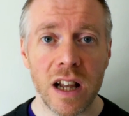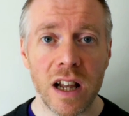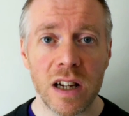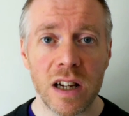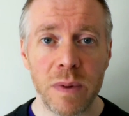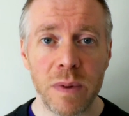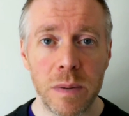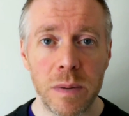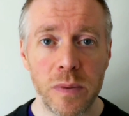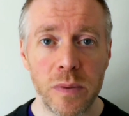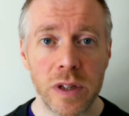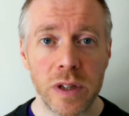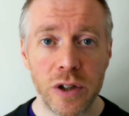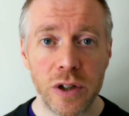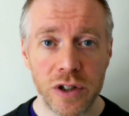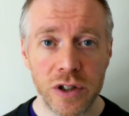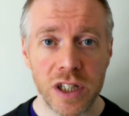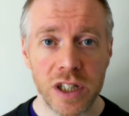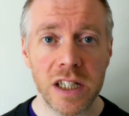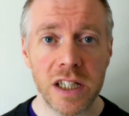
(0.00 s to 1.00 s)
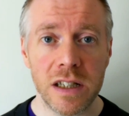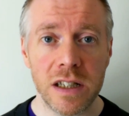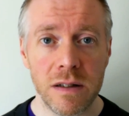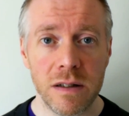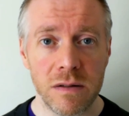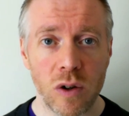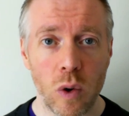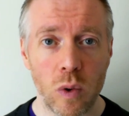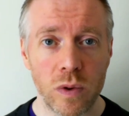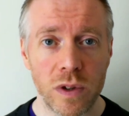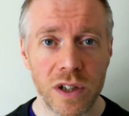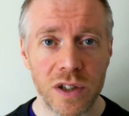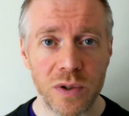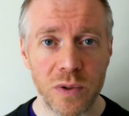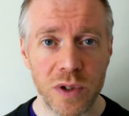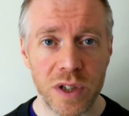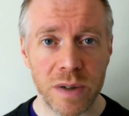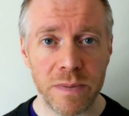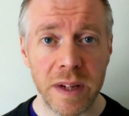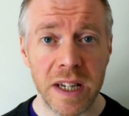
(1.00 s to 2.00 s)
lot of people will usually go to
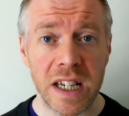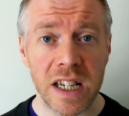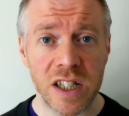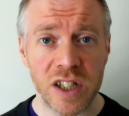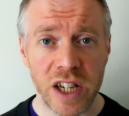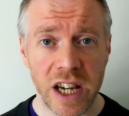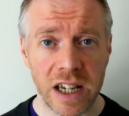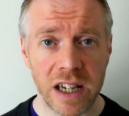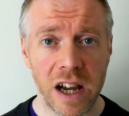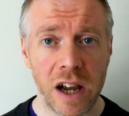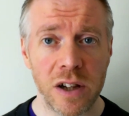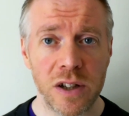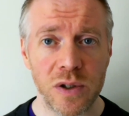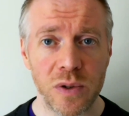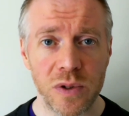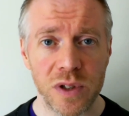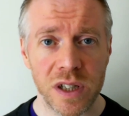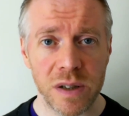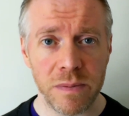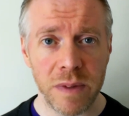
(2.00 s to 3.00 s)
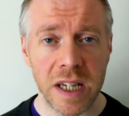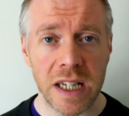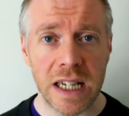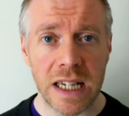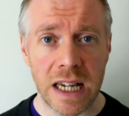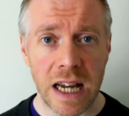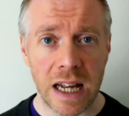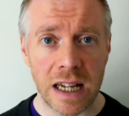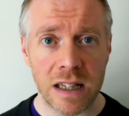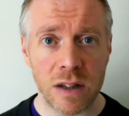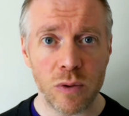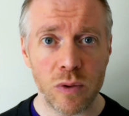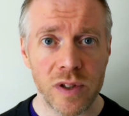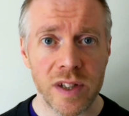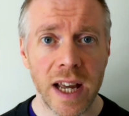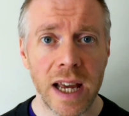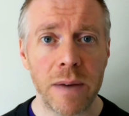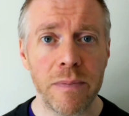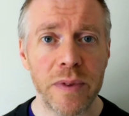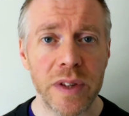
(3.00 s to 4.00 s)
social media and check out social media at those
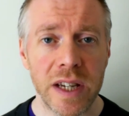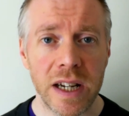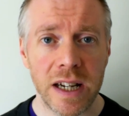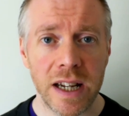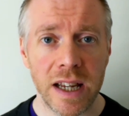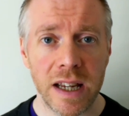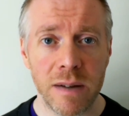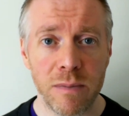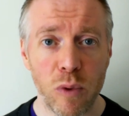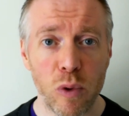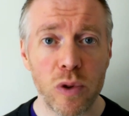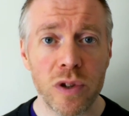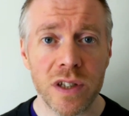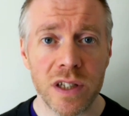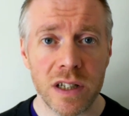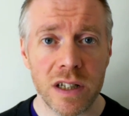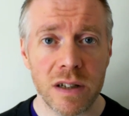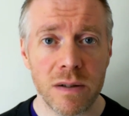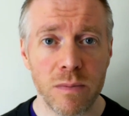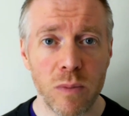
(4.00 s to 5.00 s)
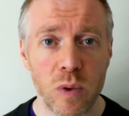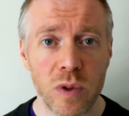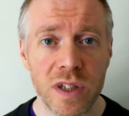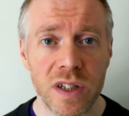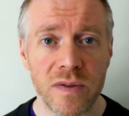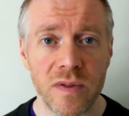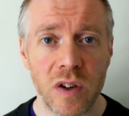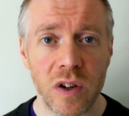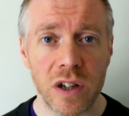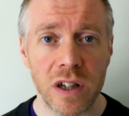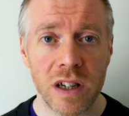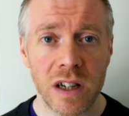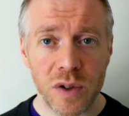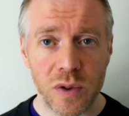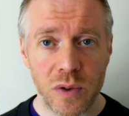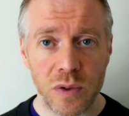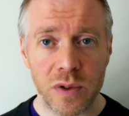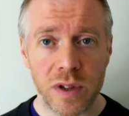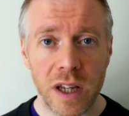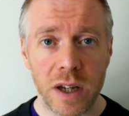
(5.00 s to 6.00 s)
times of the day most of all.
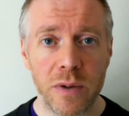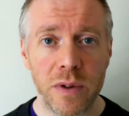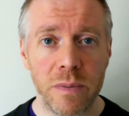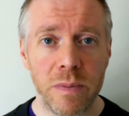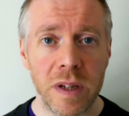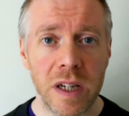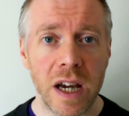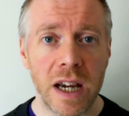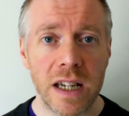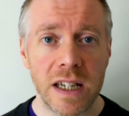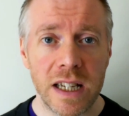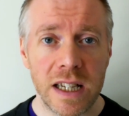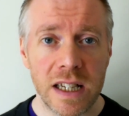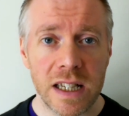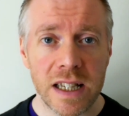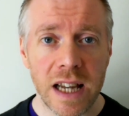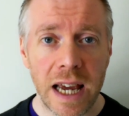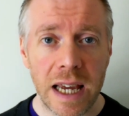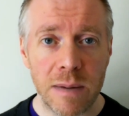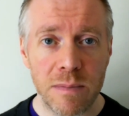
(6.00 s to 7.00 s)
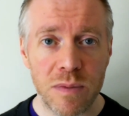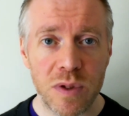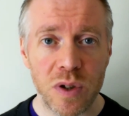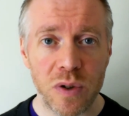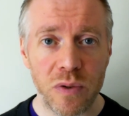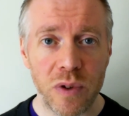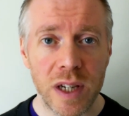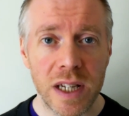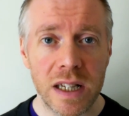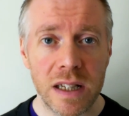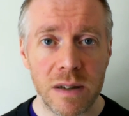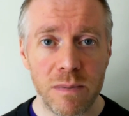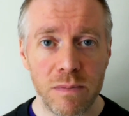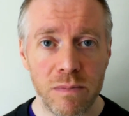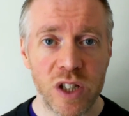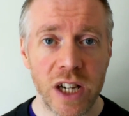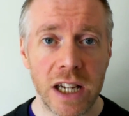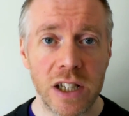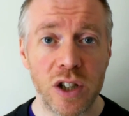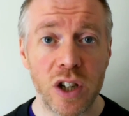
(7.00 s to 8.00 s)
So they would be ideal times to really
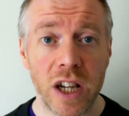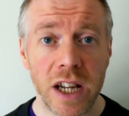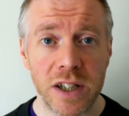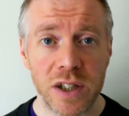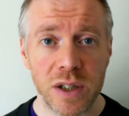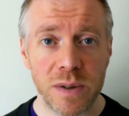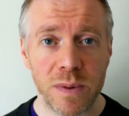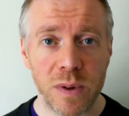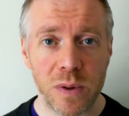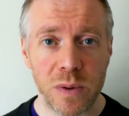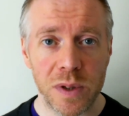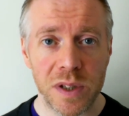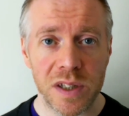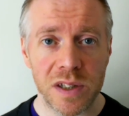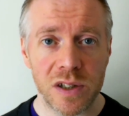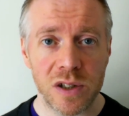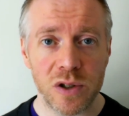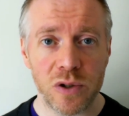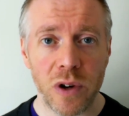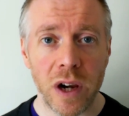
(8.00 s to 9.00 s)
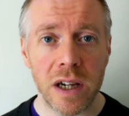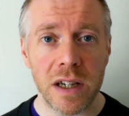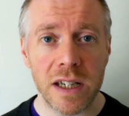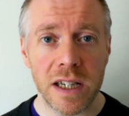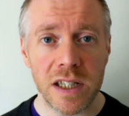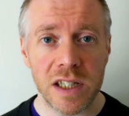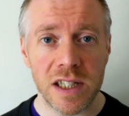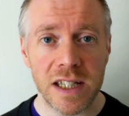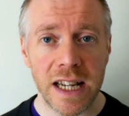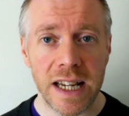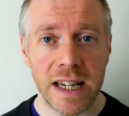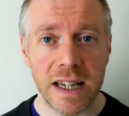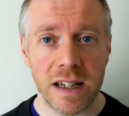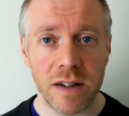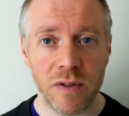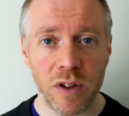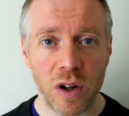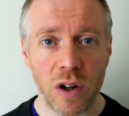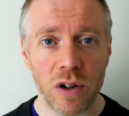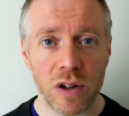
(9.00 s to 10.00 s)
schedule out your posts throughout each day
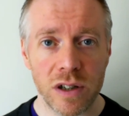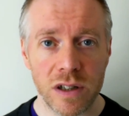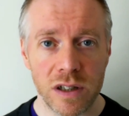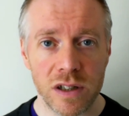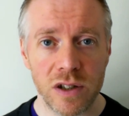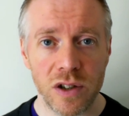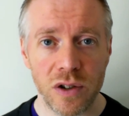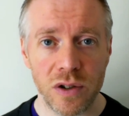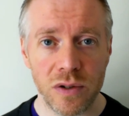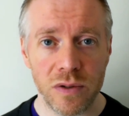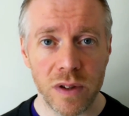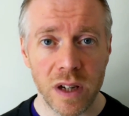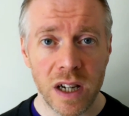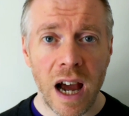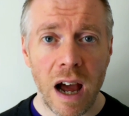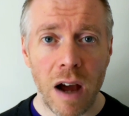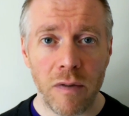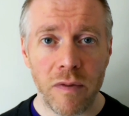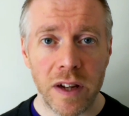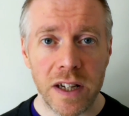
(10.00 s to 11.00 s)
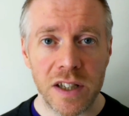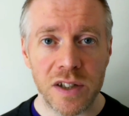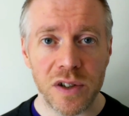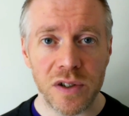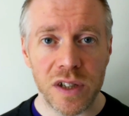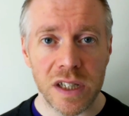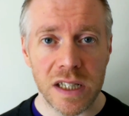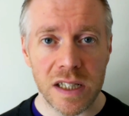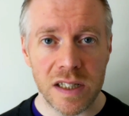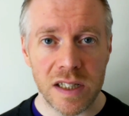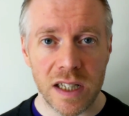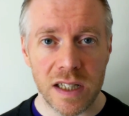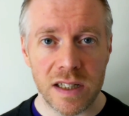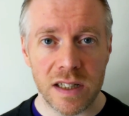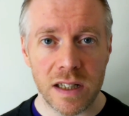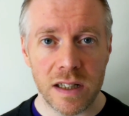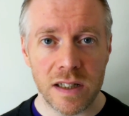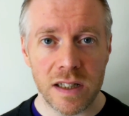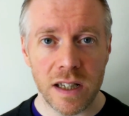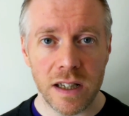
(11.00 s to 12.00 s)
if you're looking to have any sort of
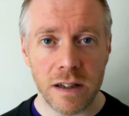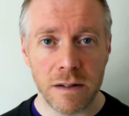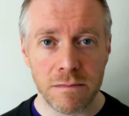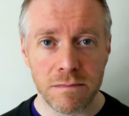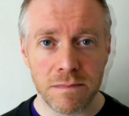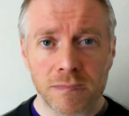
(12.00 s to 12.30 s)
consistency.